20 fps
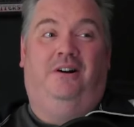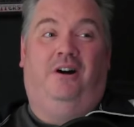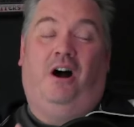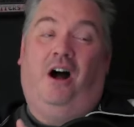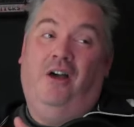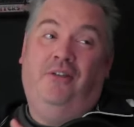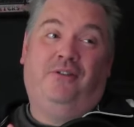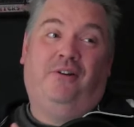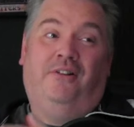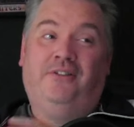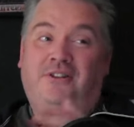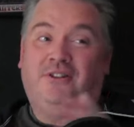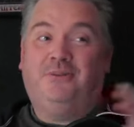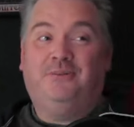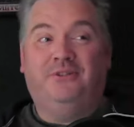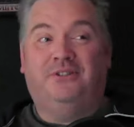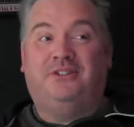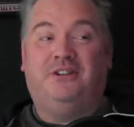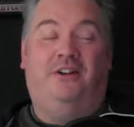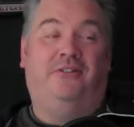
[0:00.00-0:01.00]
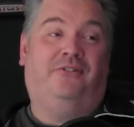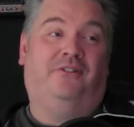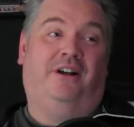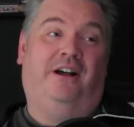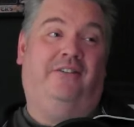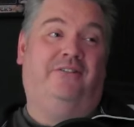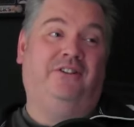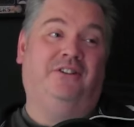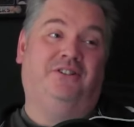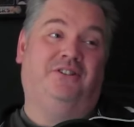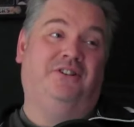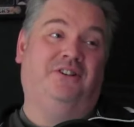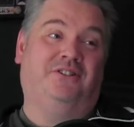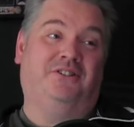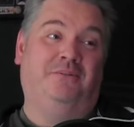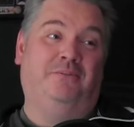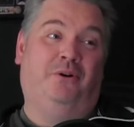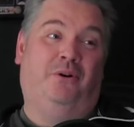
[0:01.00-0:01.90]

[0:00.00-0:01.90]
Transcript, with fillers: I thought this was Cypher having his Nixon